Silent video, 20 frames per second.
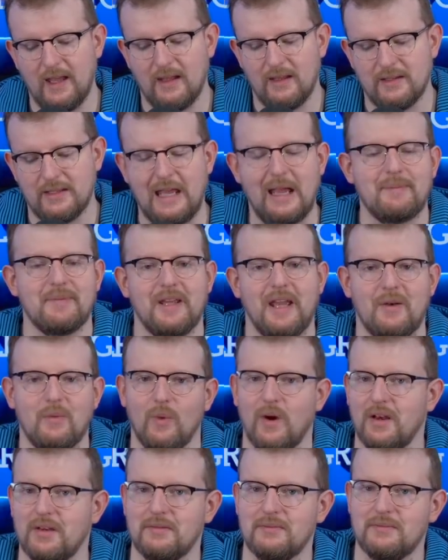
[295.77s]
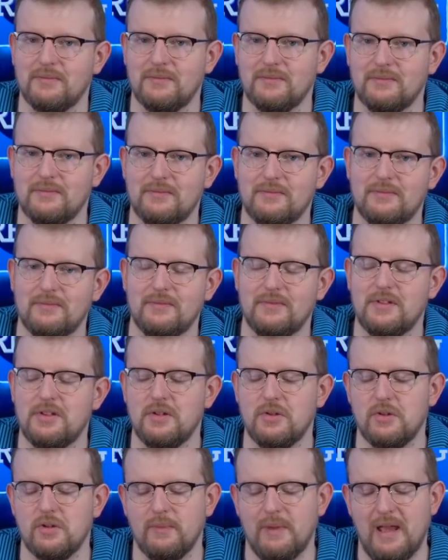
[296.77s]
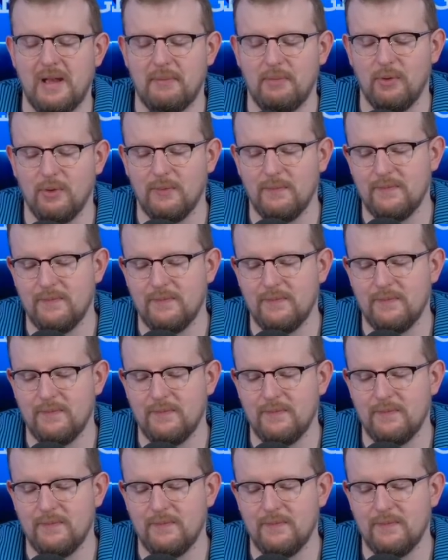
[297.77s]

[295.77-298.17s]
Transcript: Tap to add 1 to your mana pool.